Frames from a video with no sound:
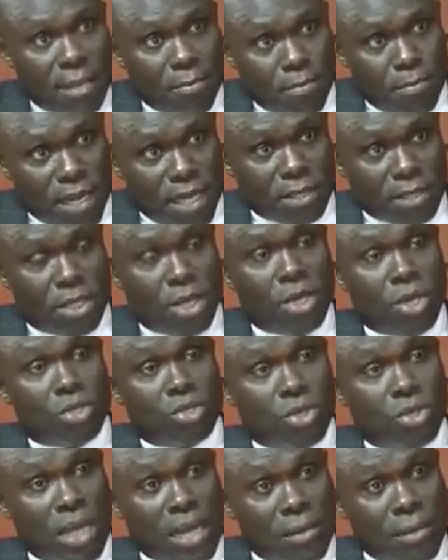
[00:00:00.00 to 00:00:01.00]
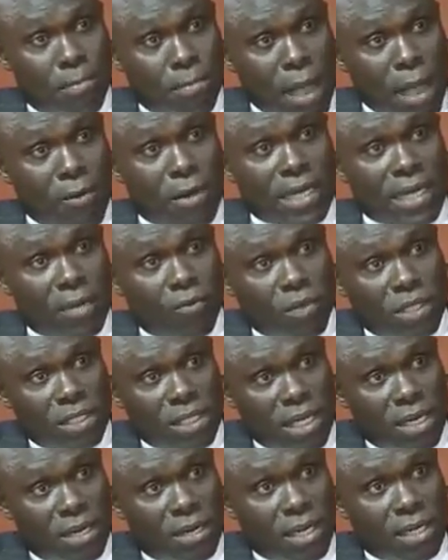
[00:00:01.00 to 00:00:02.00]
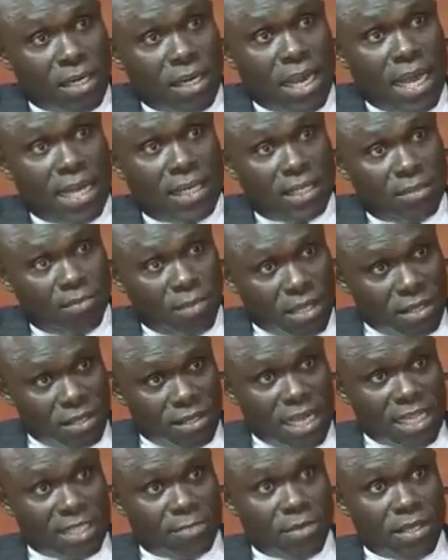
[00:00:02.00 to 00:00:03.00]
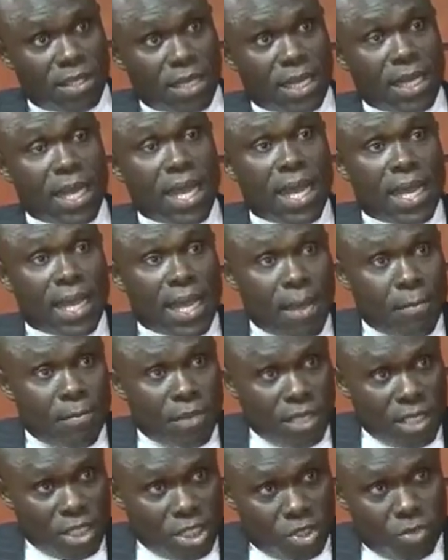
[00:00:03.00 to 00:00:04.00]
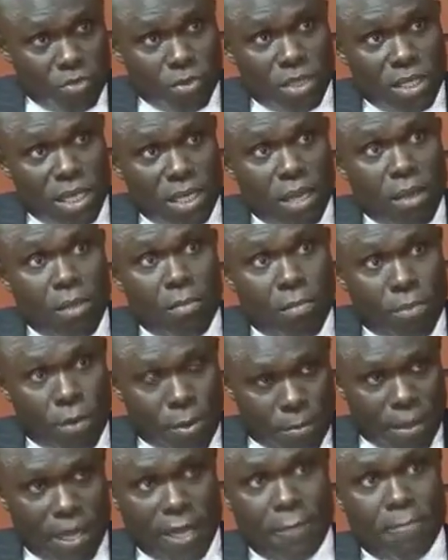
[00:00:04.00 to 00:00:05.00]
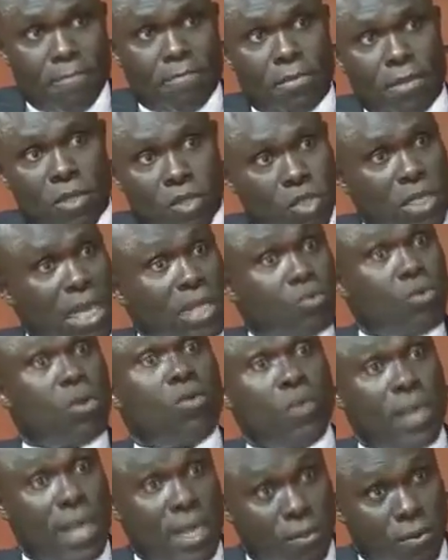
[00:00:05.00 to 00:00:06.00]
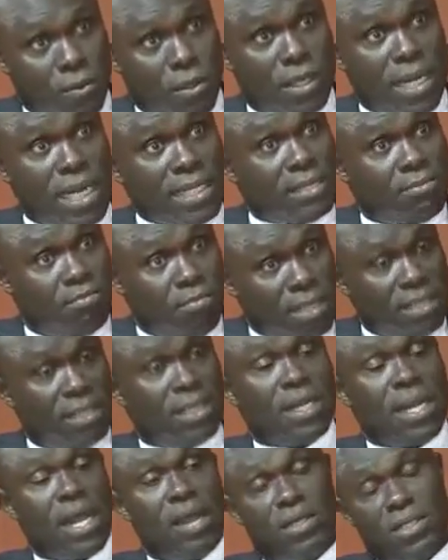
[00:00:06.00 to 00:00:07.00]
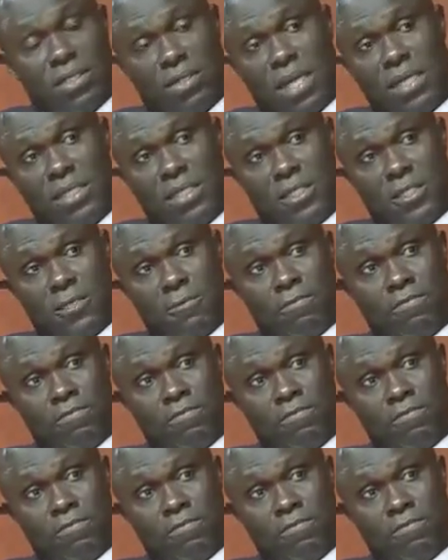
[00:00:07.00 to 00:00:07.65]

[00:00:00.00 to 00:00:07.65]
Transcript: are in place so that the power that we generate and is being transmitted can be distributed properly. So that's what we are doing. That's basically our strategy.